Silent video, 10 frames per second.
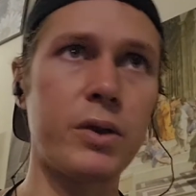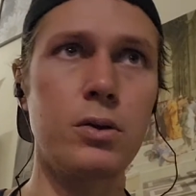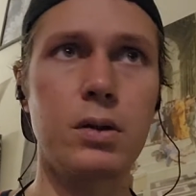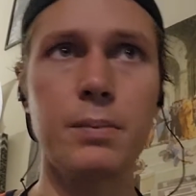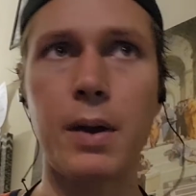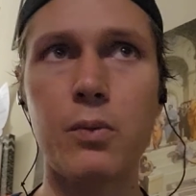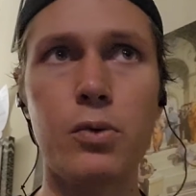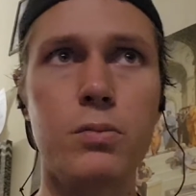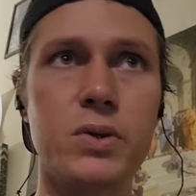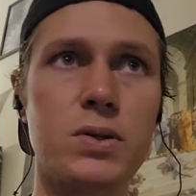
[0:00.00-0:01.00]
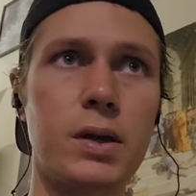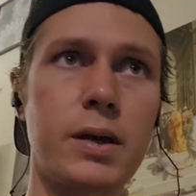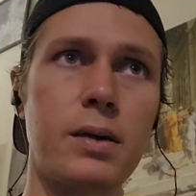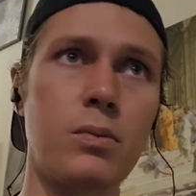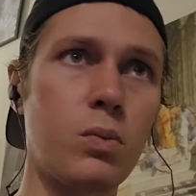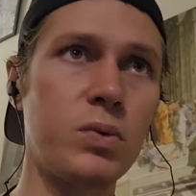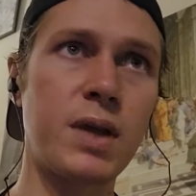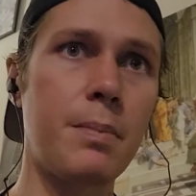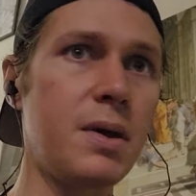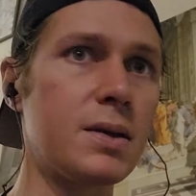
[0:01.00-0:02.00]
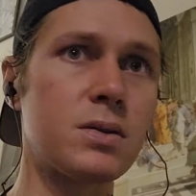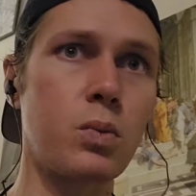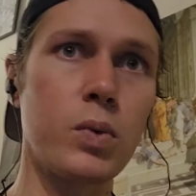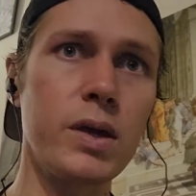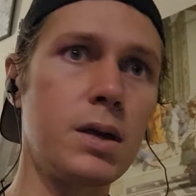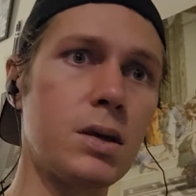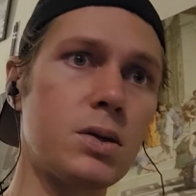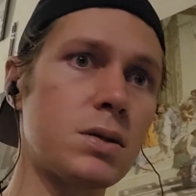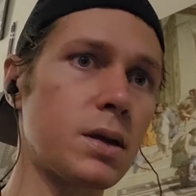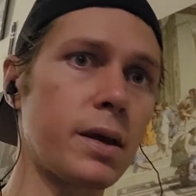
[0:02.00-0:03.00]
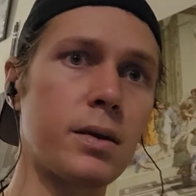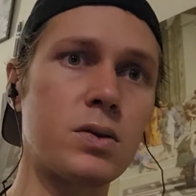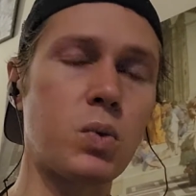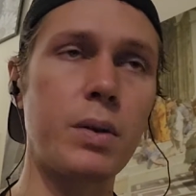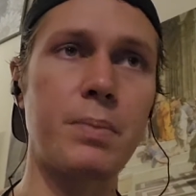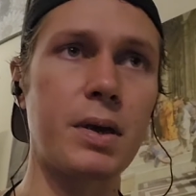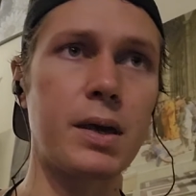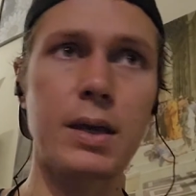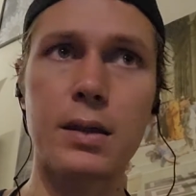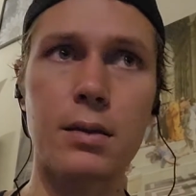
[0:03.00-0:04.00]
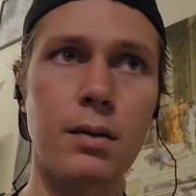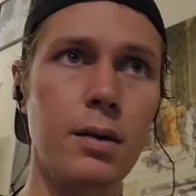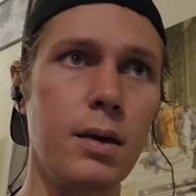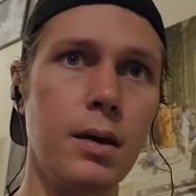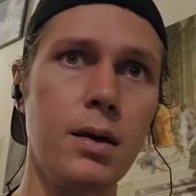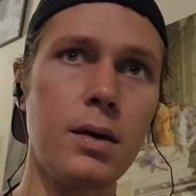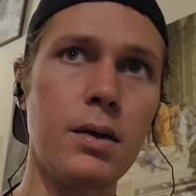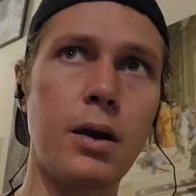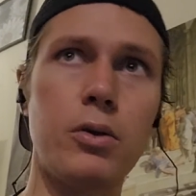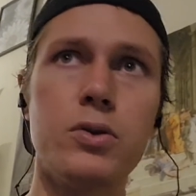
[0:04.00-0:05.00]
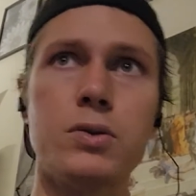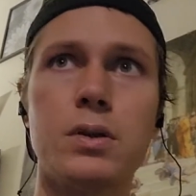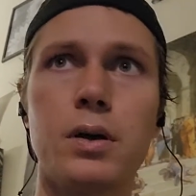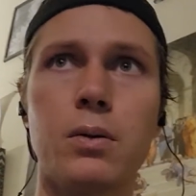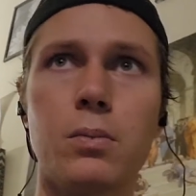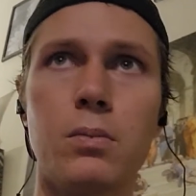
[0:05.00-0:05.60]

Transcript: When I do clean my room, it's like 10 minutes a week, it's just like sweeping and, using the